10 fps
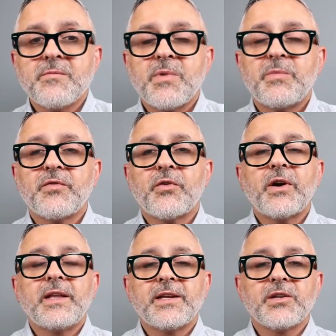But before
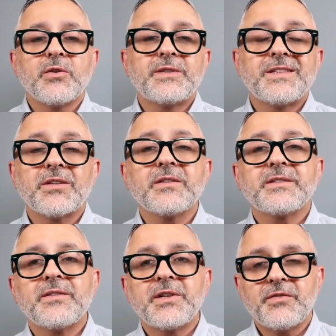I let you know, these are
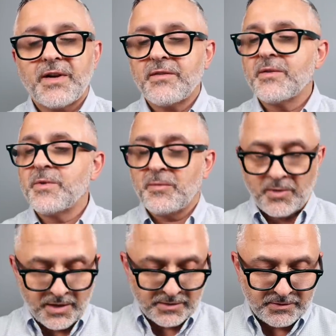75 ml
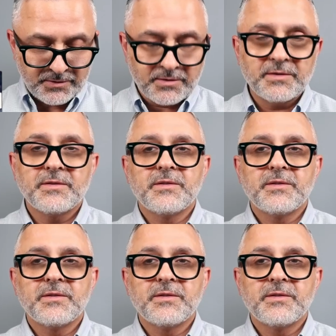bottles,